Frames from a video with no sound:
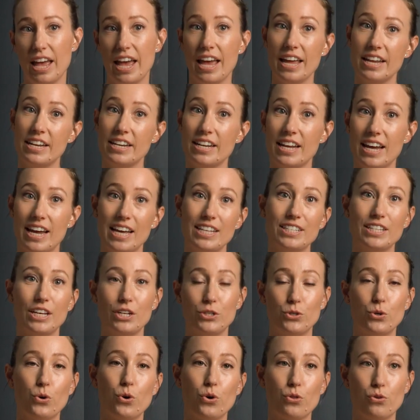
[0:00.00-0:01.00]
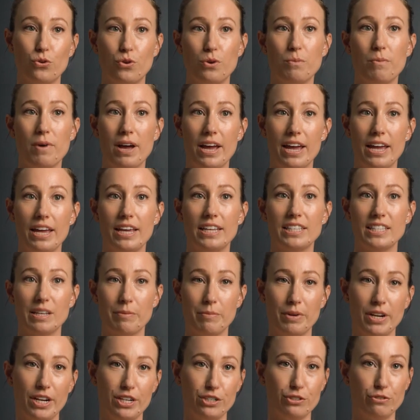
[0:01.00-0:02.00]
and as I talk through my
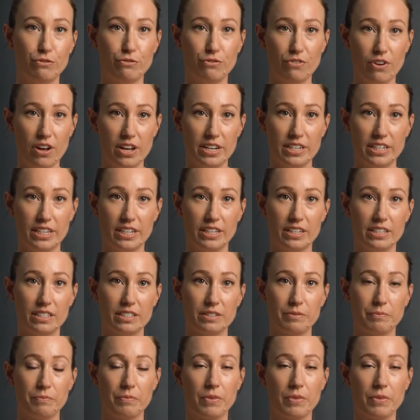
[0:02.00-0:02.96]
examination findings.